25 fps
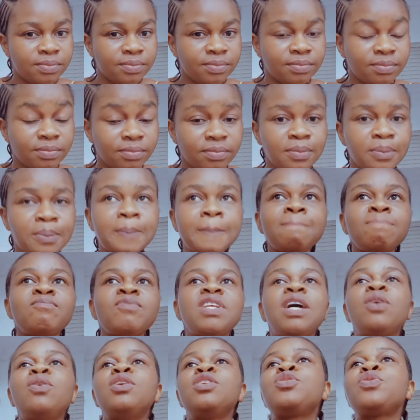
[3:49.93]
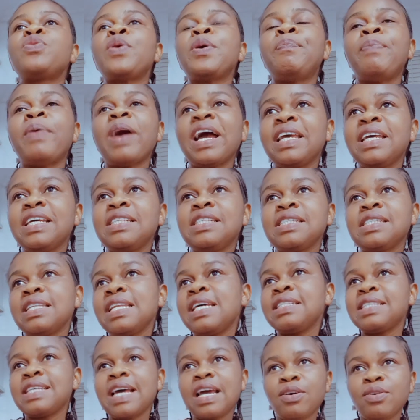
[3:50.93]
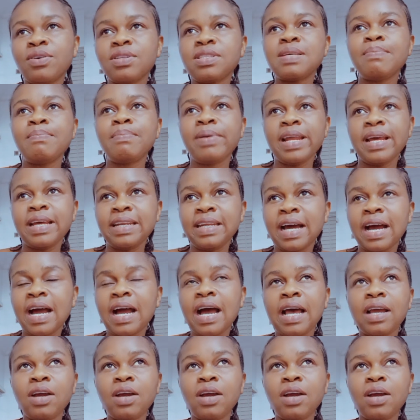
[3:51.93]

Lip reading: They are going to repackage it. Let's say I got a blender,